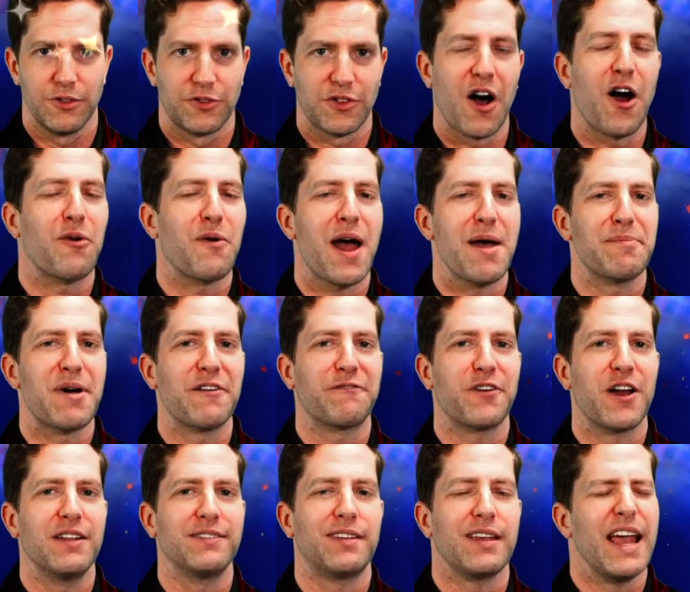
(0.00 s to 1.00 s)
All right, my
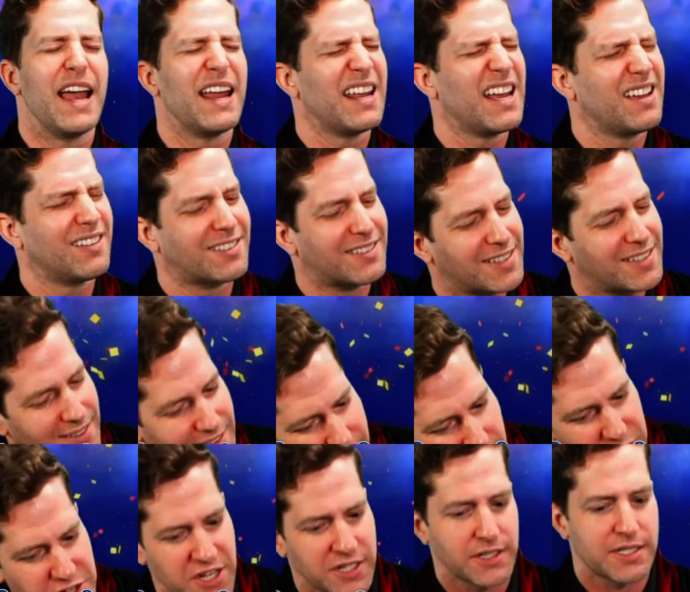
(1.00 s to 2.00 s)
friends, it is
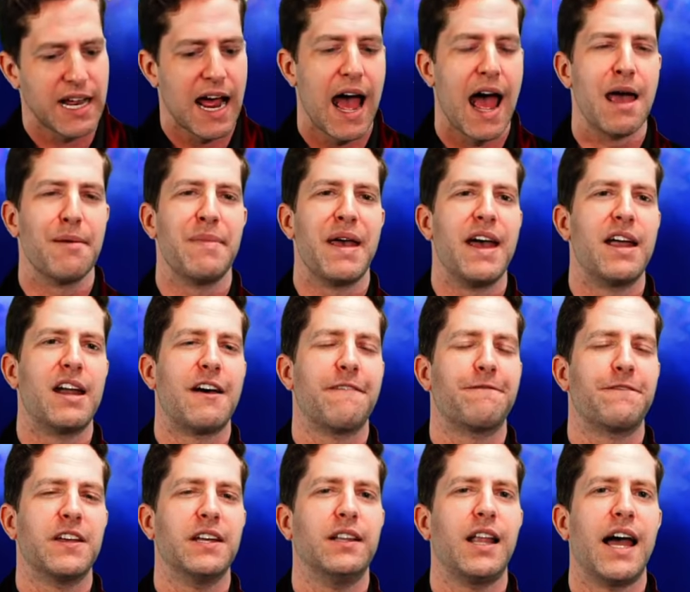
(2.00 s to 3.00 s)
decision time, and I
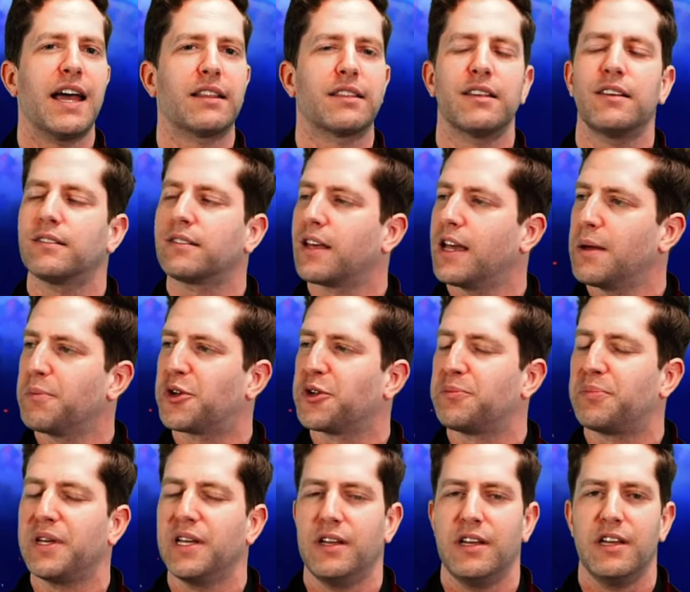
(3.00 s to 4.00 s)
feel like this game could
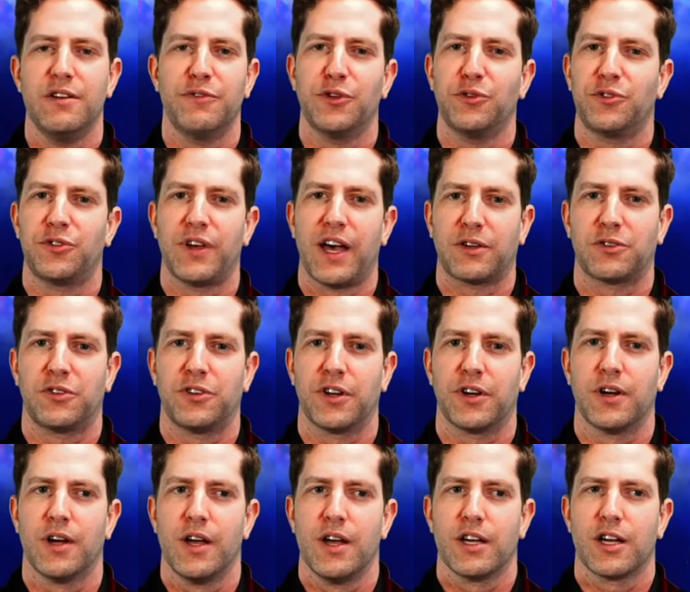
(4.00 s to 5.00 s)
be even
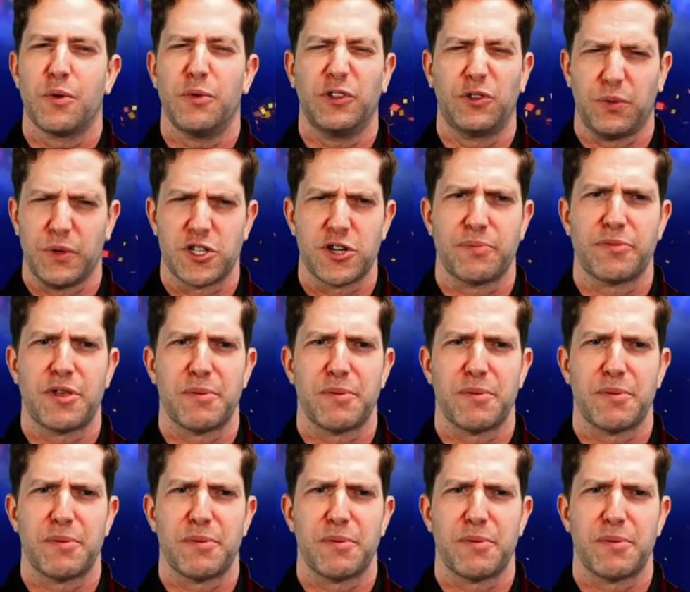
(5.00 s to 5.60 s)
sexier. Can we switch up the